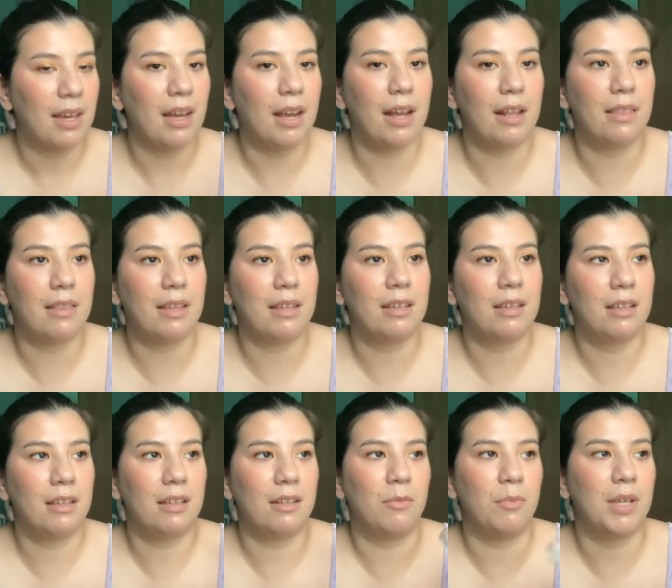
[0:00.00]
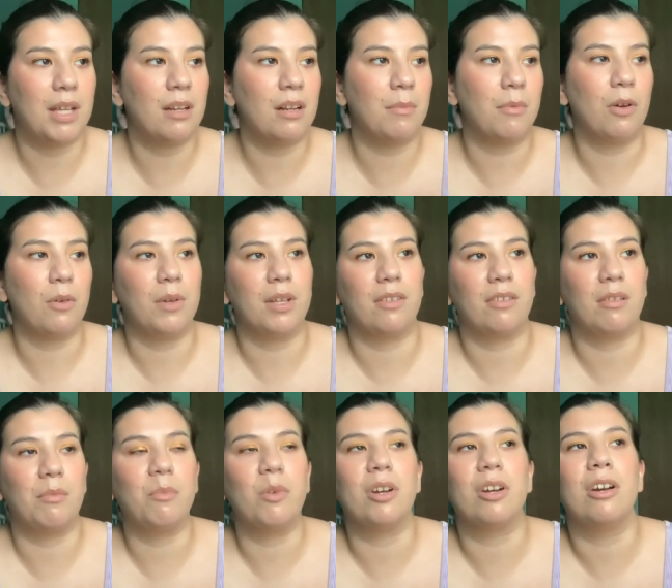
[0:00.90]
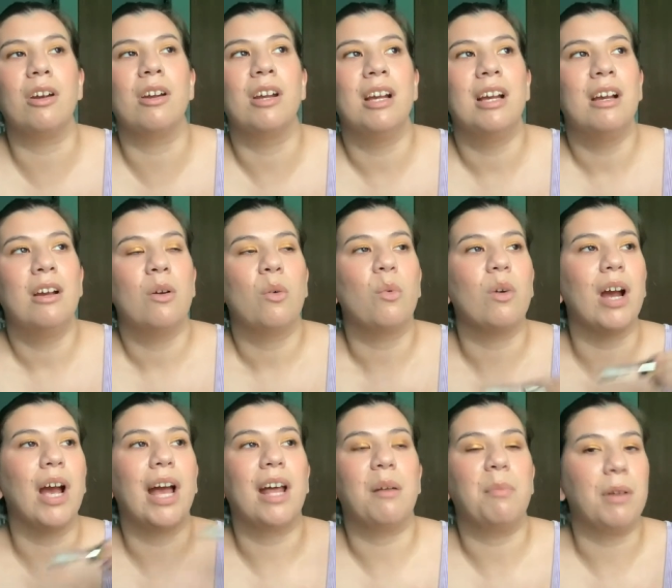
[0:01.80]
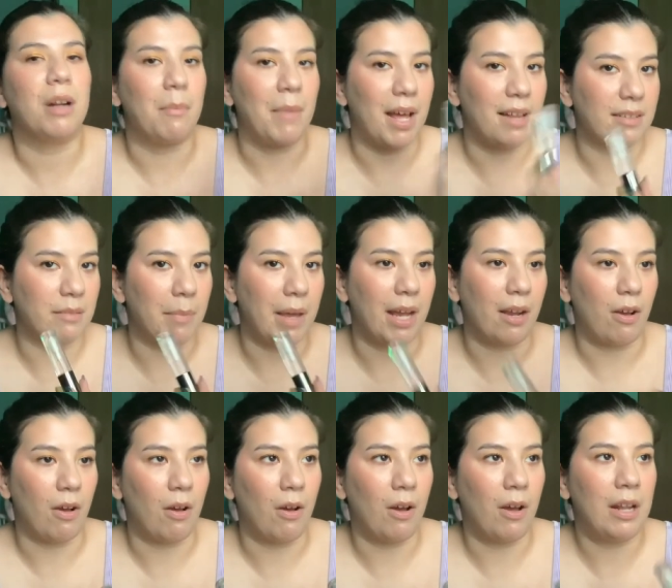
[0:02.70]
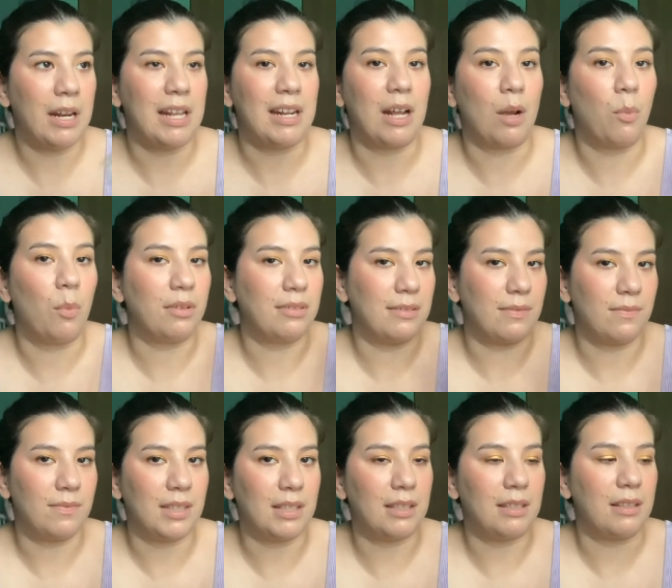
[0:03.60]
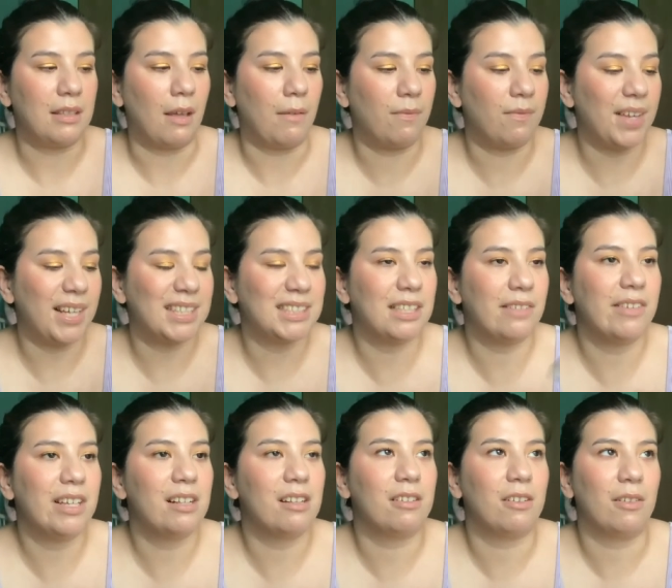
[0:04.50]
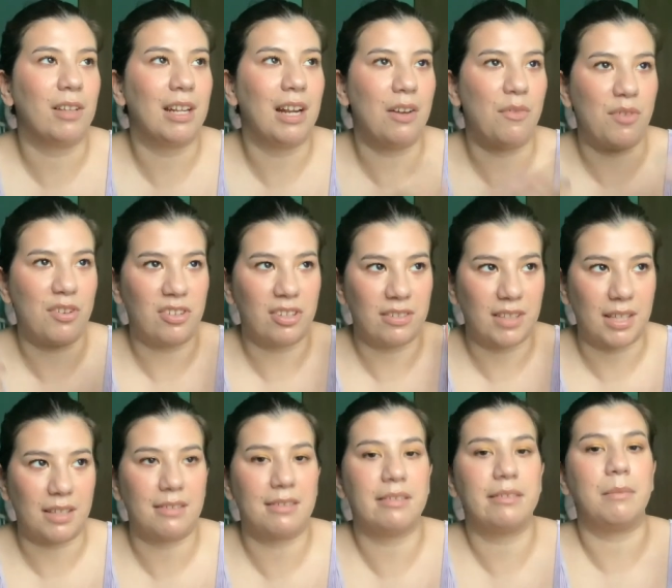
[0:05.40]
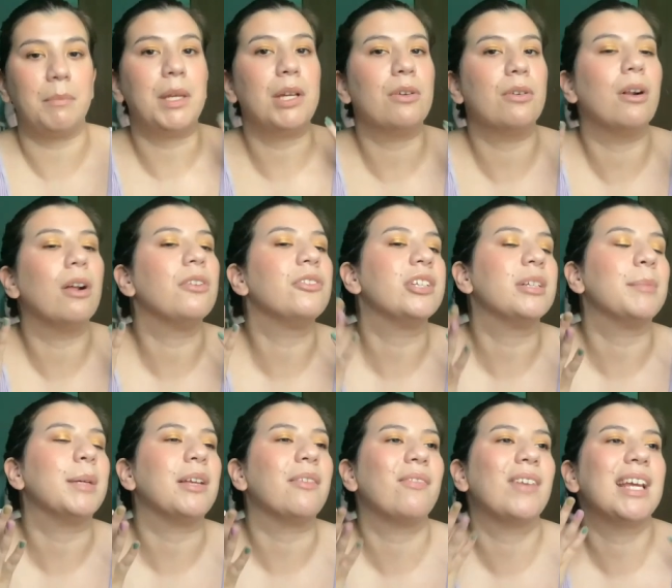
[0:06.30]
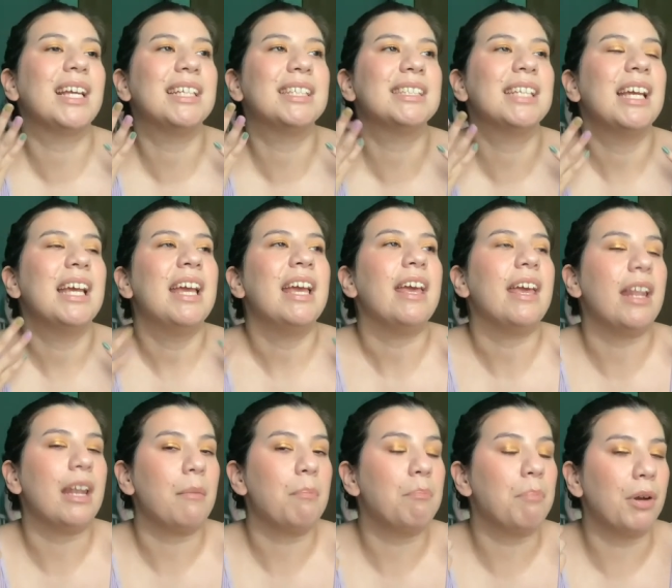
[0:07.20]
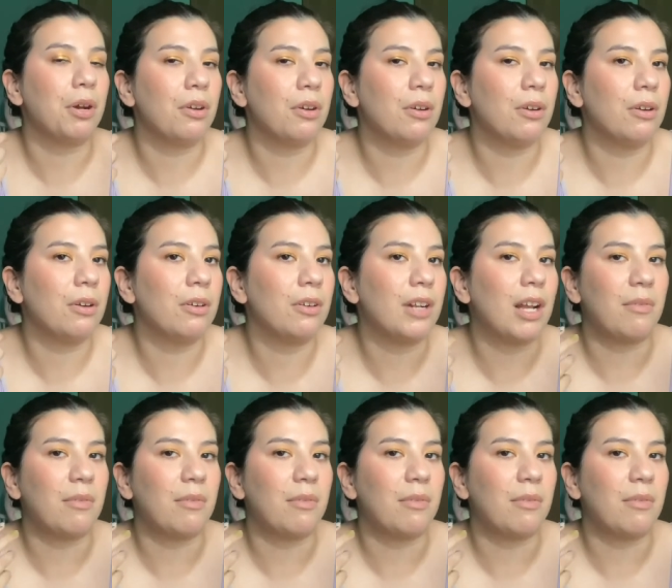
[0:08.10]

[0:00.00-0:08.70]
And then we ended up going somewhere where I had to put a mask back on, and I wasn't feeling the effects of it. So then I was just like smeared onto my face, and it burned.